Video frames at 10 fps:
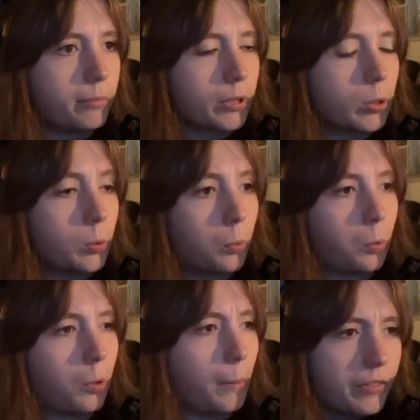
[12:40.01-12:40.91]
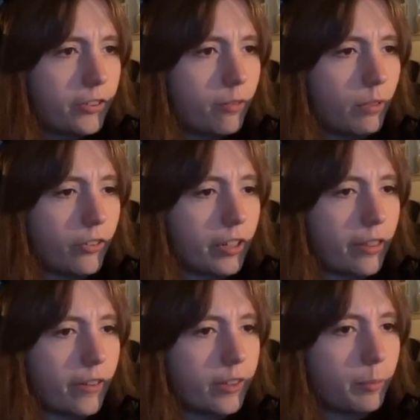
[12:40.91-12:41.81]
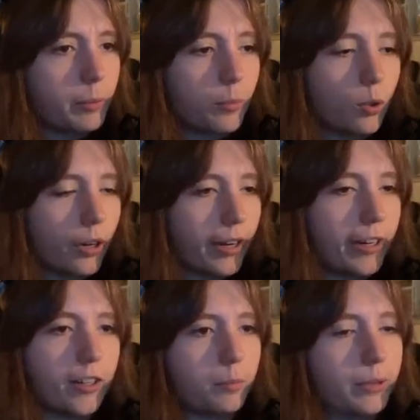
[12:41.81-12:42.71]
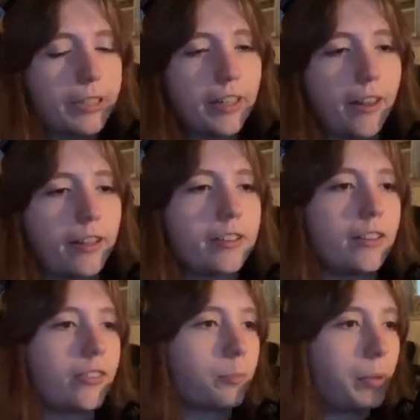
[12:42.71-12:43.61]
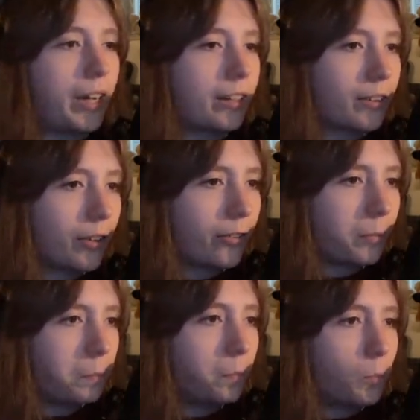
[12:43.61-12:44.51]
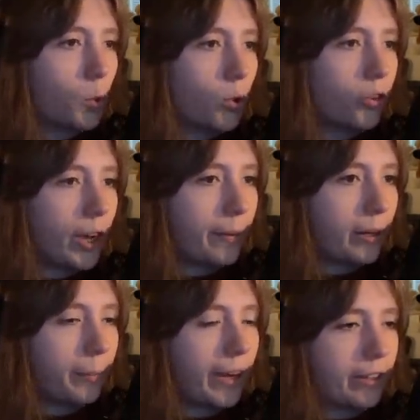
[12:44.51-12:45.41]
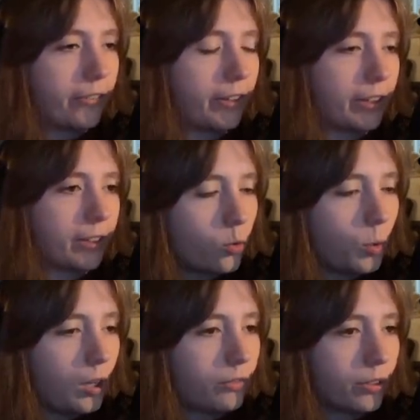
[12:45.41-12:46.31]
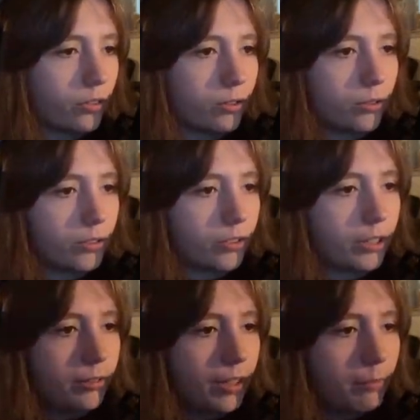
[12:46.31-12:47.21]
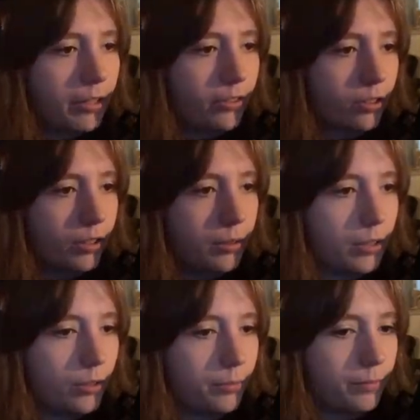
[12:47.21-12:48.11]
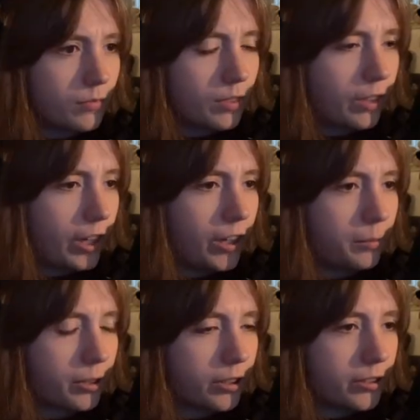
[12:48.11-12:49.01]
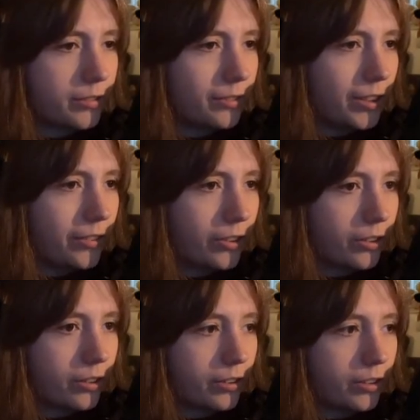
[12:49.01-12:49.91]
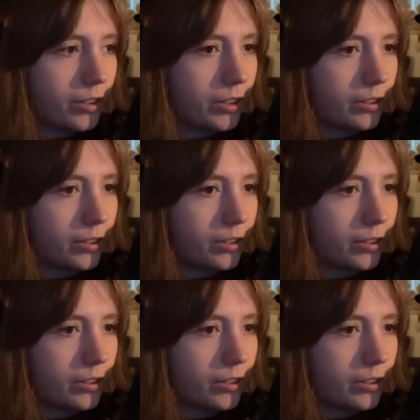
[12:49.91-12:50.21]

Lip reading: Cool. For some reason, I thought there'd be more here, but I think this world came out in a pack that's like 12 years old, so I might just go home. Damn, girl. That's a good guitar.